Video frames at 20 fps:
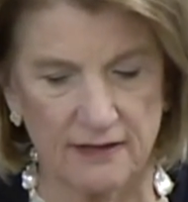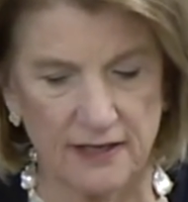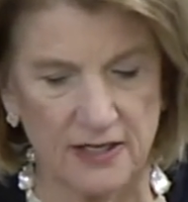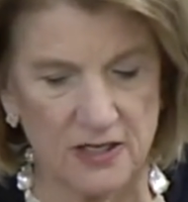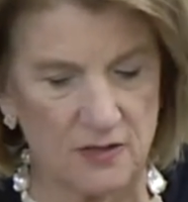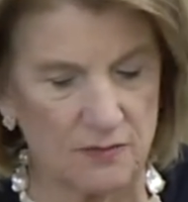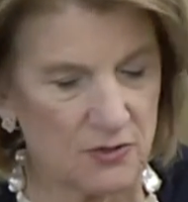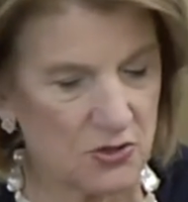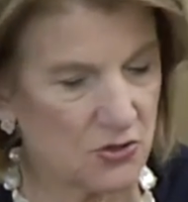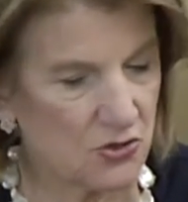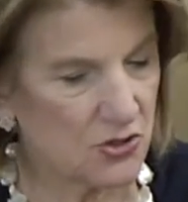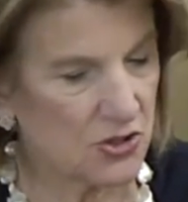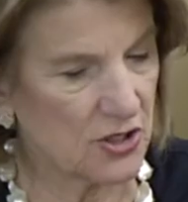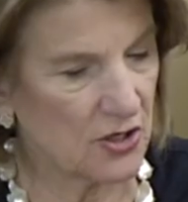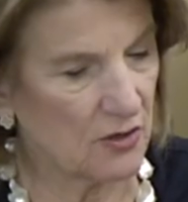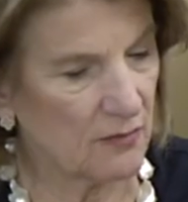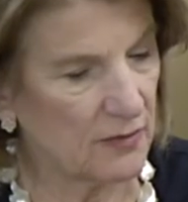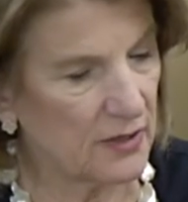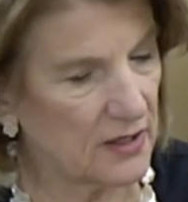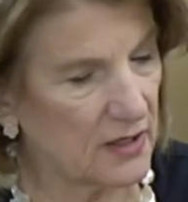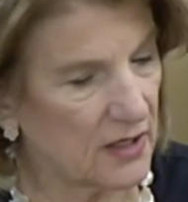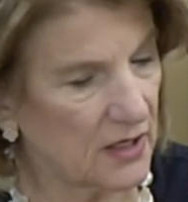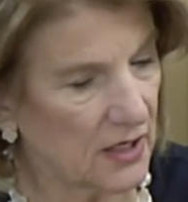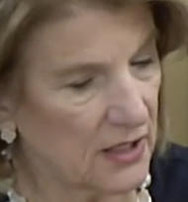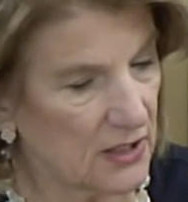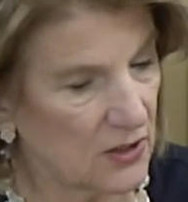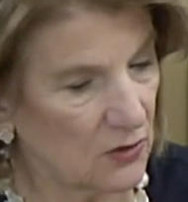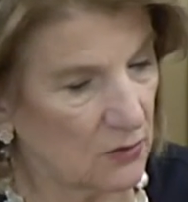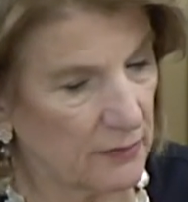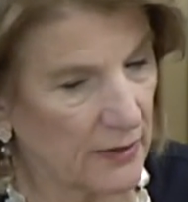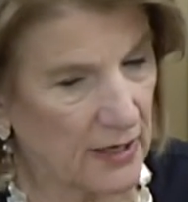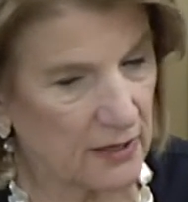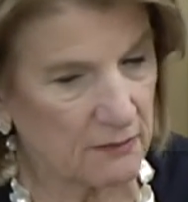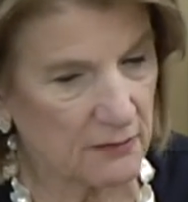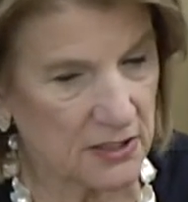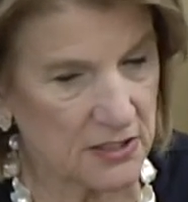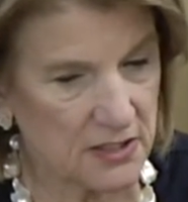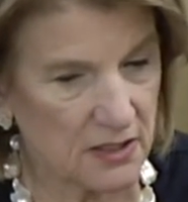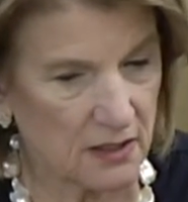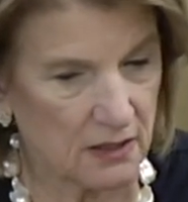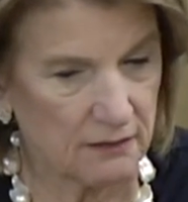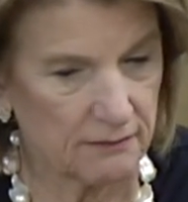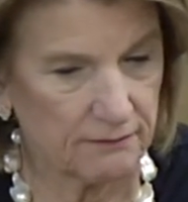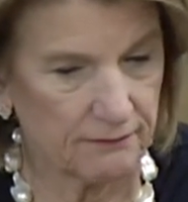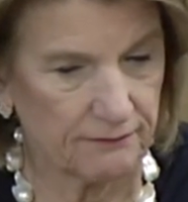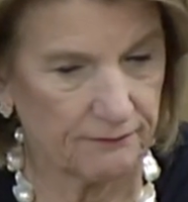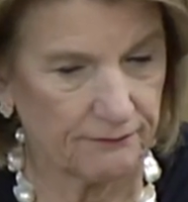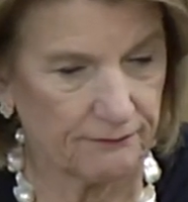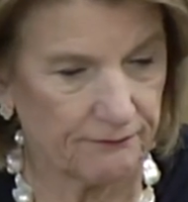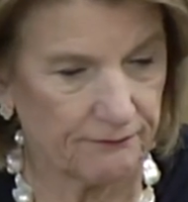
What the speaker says: Thank you, Mr. Chairman, and I yield back my time.